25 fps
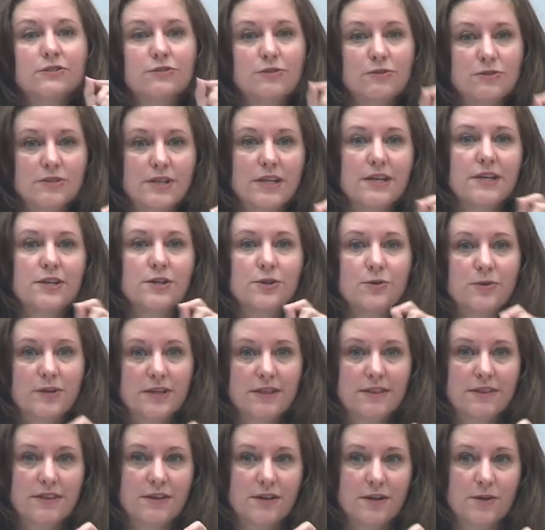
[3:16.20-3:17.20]
so that you
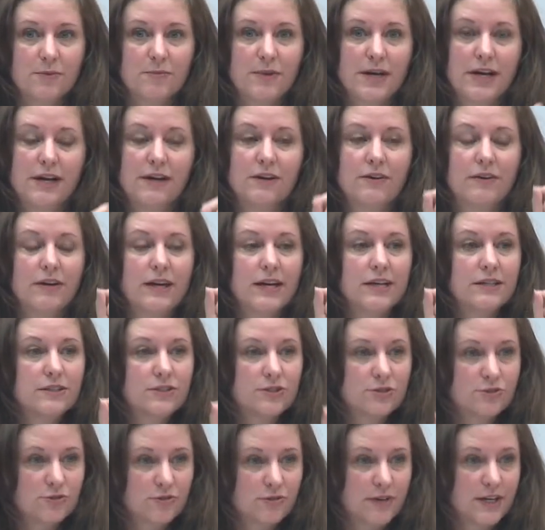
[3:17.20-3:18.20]
can think about,
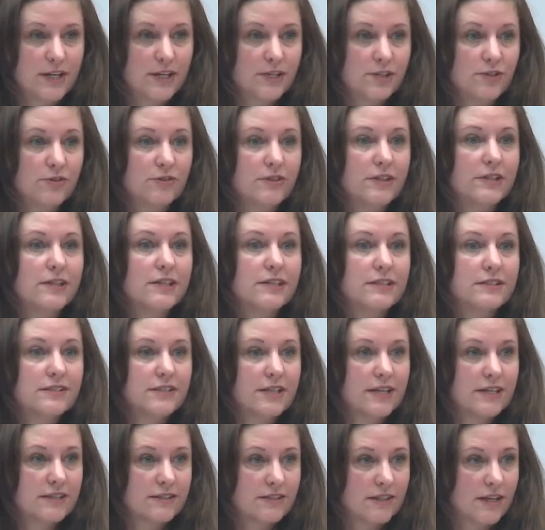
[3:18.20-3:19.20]
as a trade unionist,
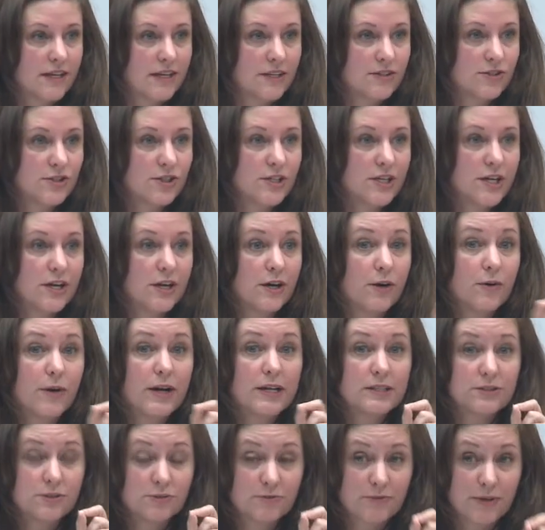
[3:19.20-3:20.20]
as an NGO,
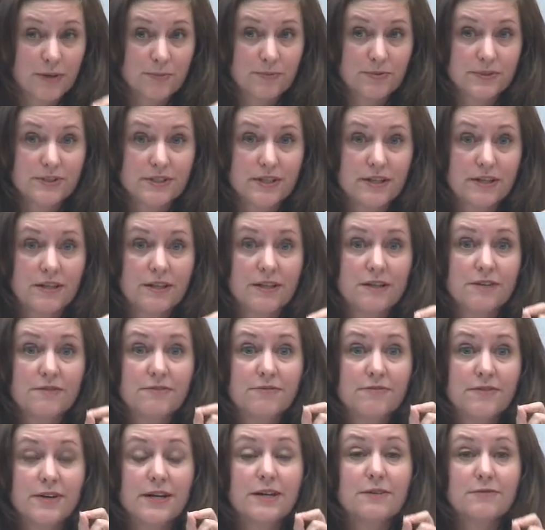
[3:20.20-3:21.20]
as a
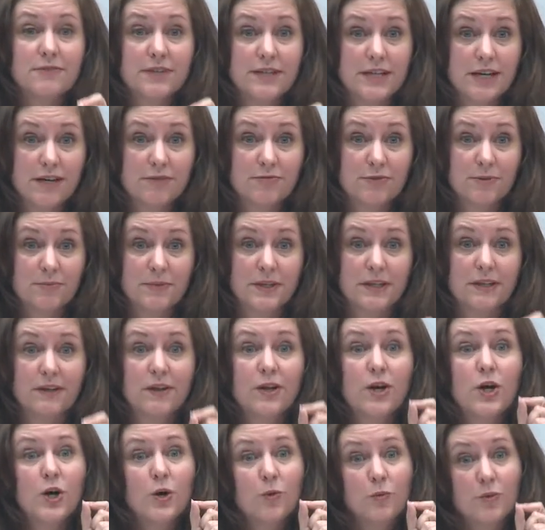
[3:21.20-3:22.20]
representative of a government
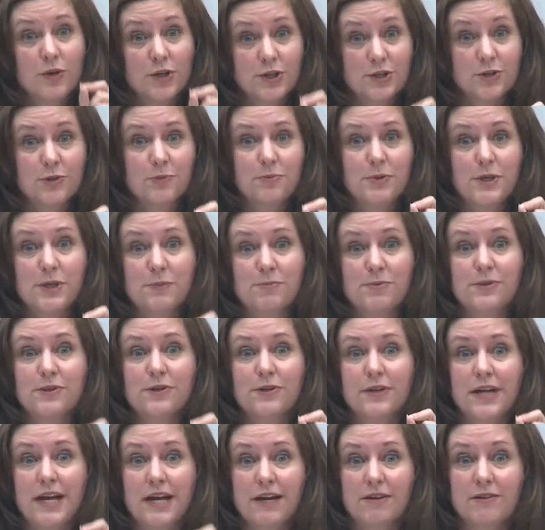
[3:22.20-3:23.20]
where your people
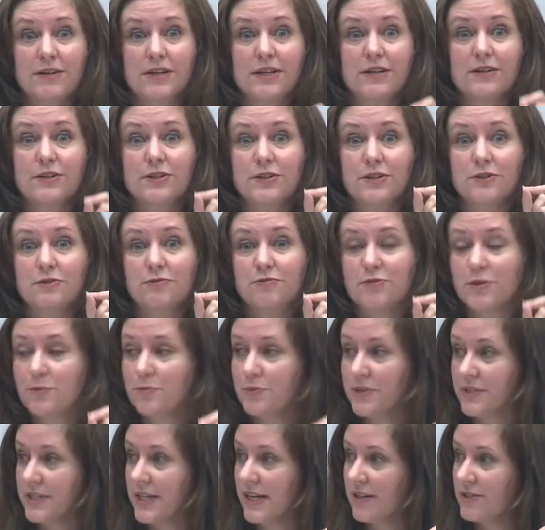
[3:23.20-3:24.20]
are counting on you for
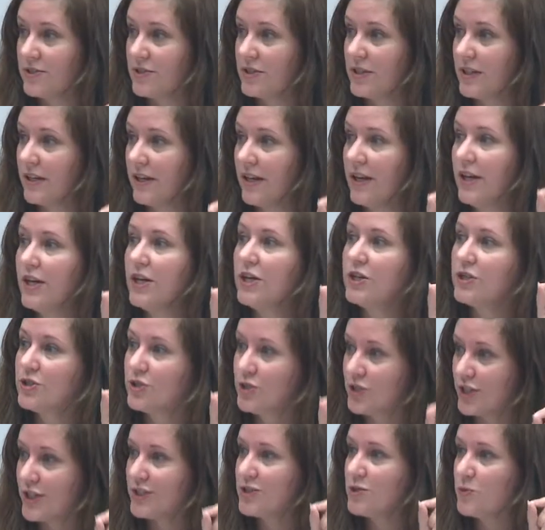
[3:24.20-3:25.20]
protection,
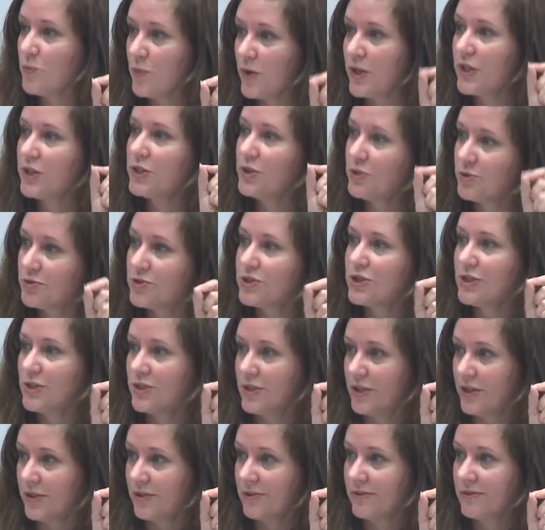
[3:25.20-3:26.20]
just what you should
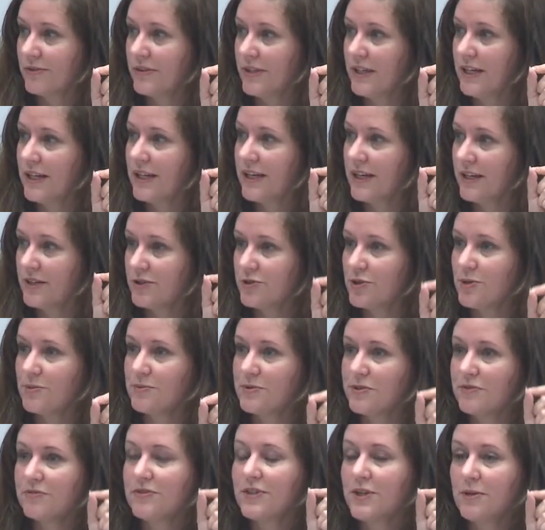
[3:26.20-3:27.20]
do in
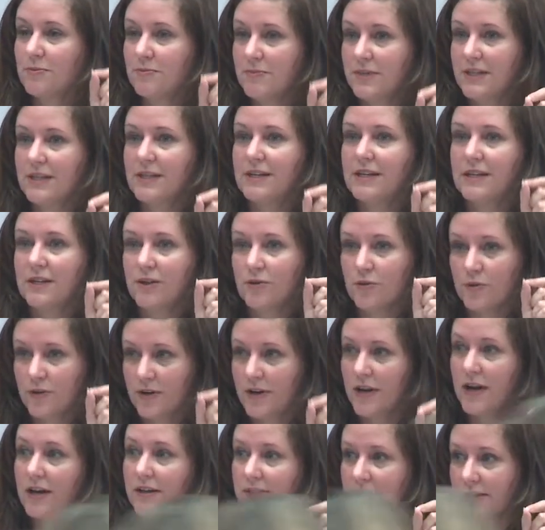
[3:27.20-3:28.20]
terms of committing or
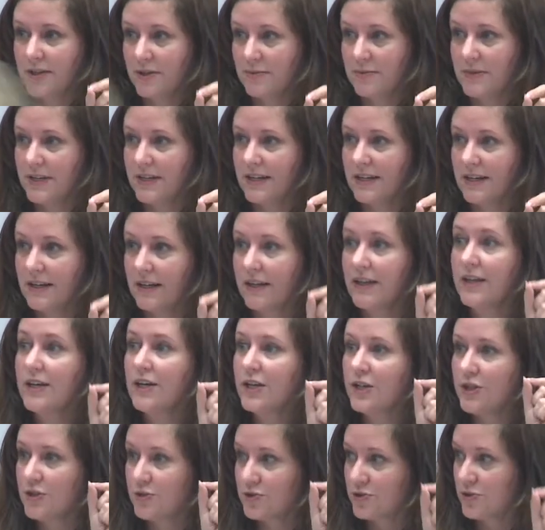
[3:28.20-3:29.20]
not committing
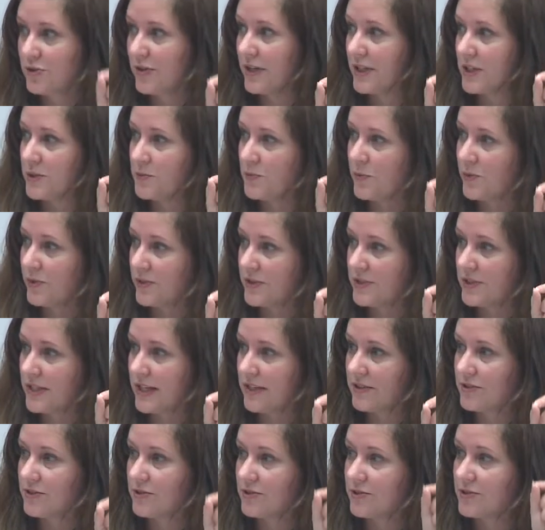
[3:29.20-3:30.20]
your transport
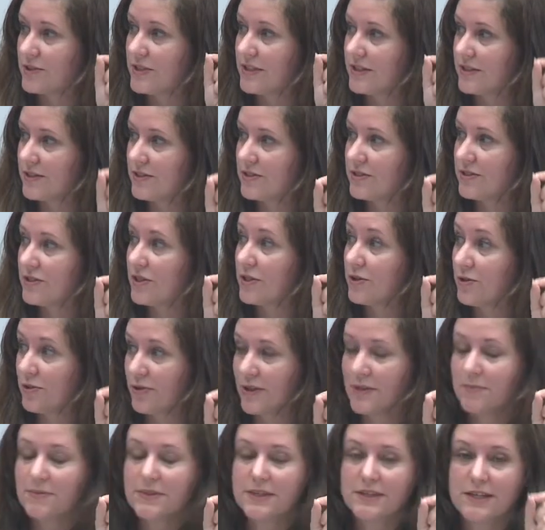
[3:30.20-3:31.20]
sector to this
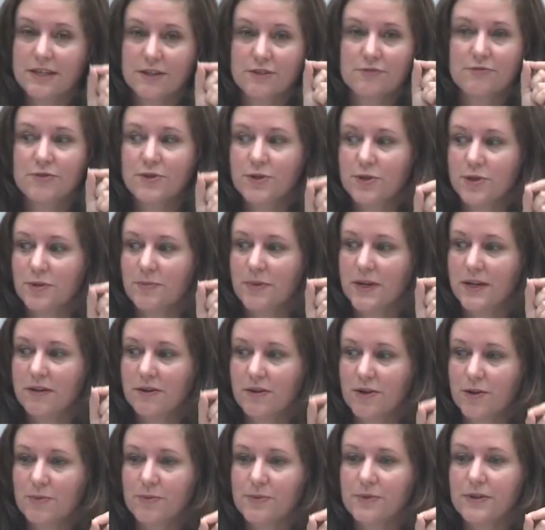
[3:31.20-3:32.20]
agreement that you've heard
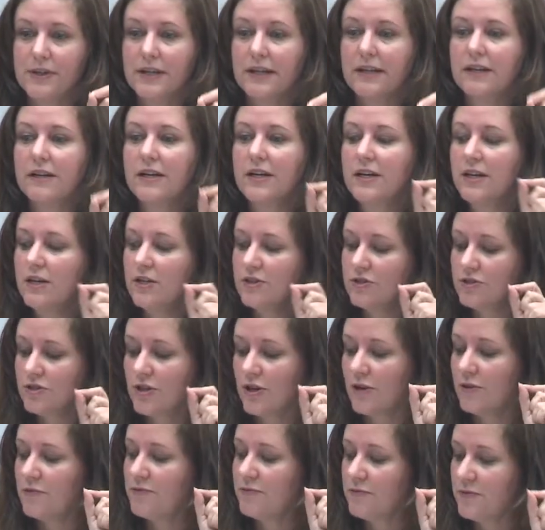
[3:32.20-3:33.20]
about all morning.
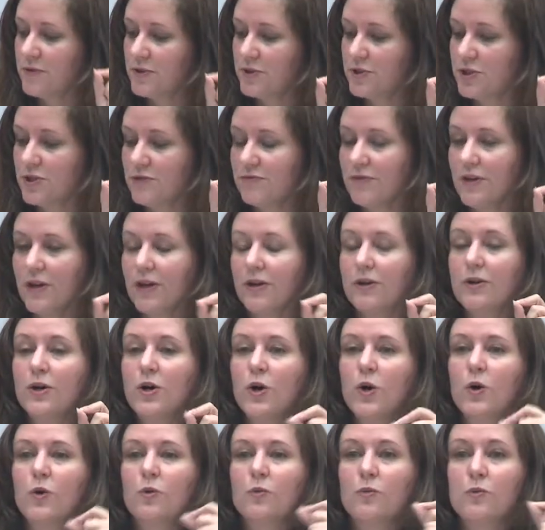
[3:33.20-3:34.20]
So first of all,
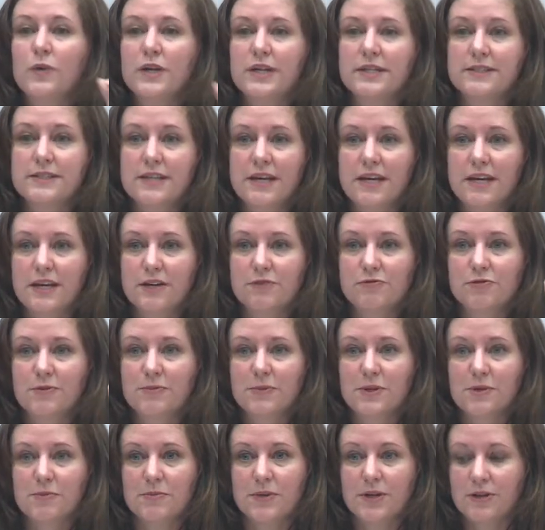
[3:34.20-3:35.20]
we take
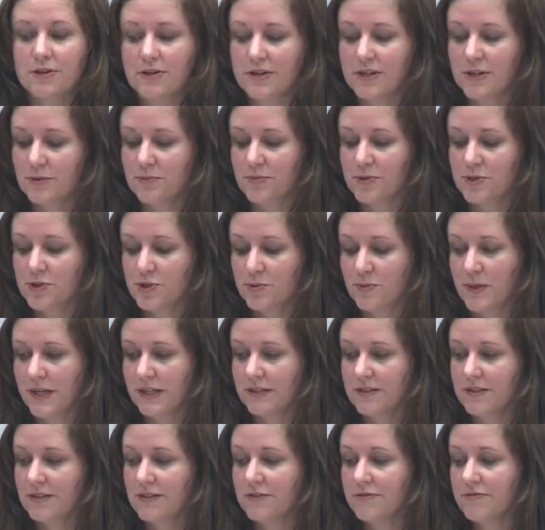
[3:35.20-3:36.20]
from the American
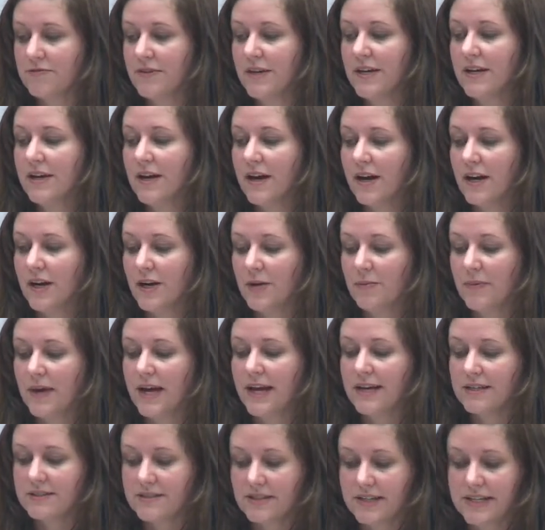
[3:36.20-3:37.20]
perspective
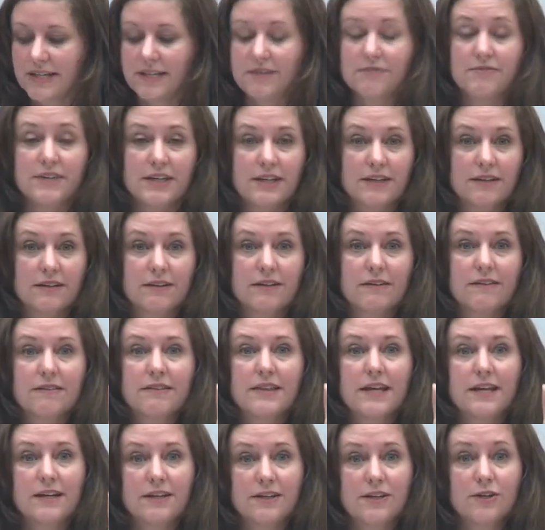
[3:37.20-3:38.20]
as a given
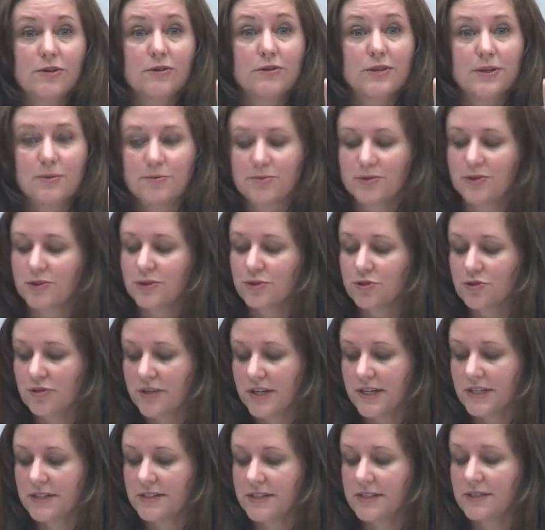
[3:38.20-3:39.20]
that neoliberal
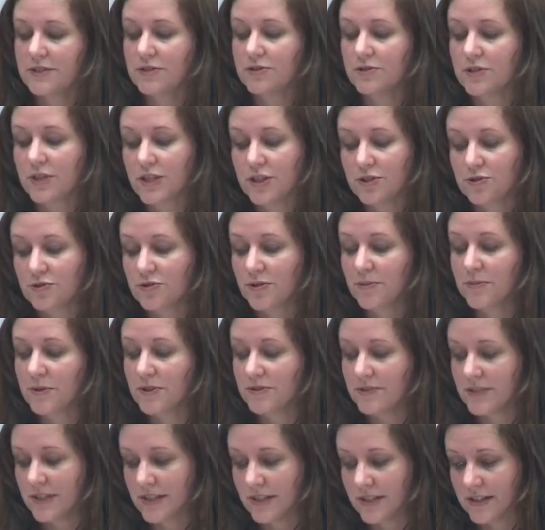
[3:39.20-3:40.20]
trade deals
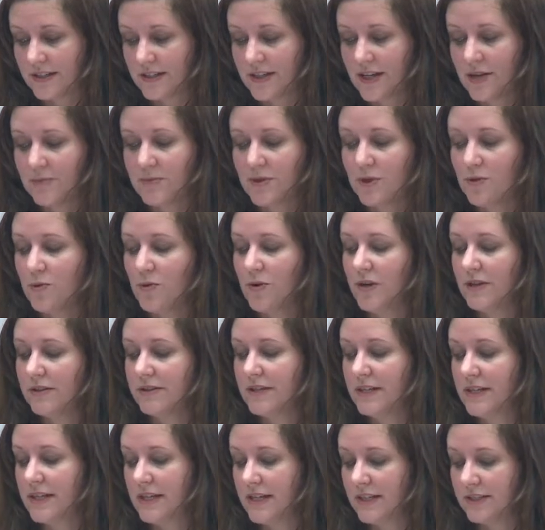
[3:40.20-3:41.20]
contribute to income
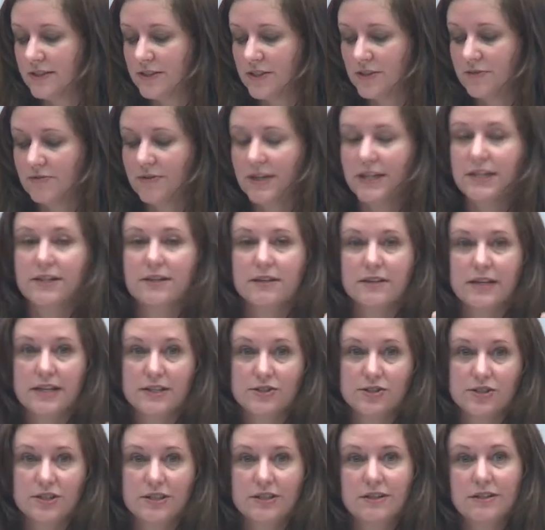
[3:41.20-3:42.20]
equality and
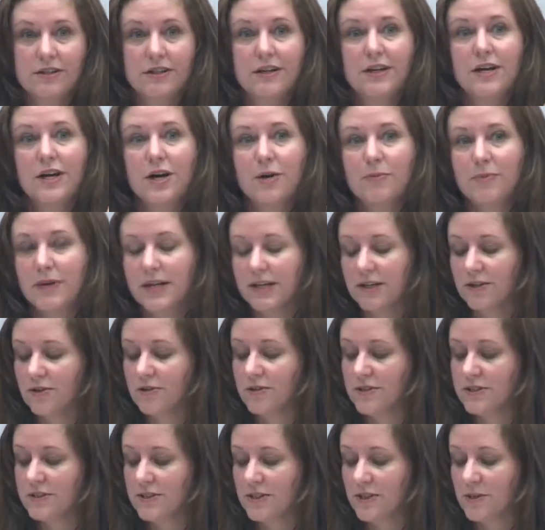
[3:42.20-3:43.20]
deregulation by
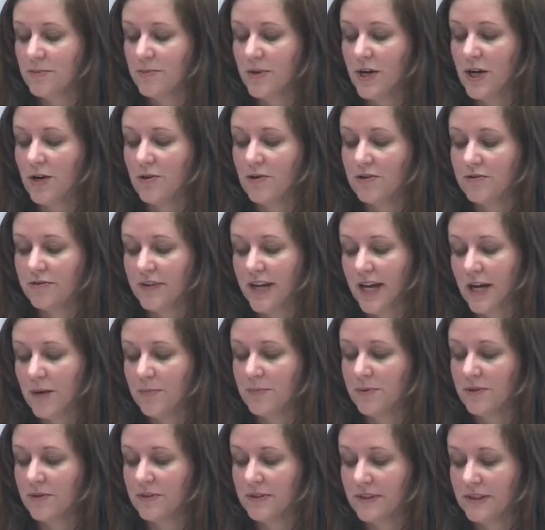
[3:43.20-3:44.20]
increasing the power of
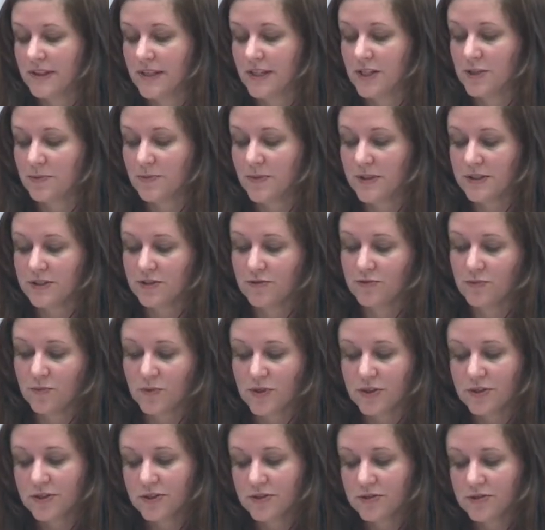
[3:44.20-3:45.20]
capital at the expense of
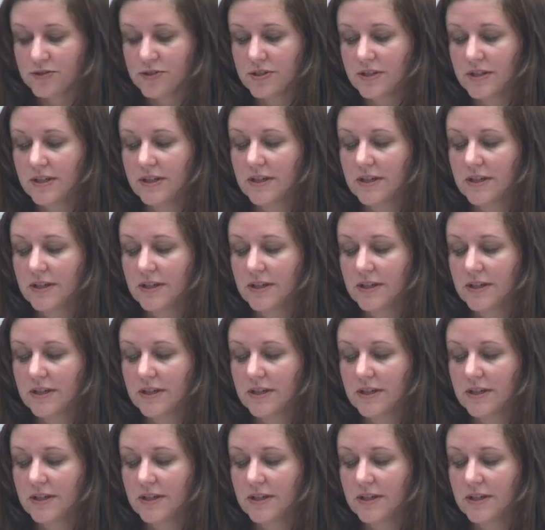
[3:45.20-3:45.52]
workers.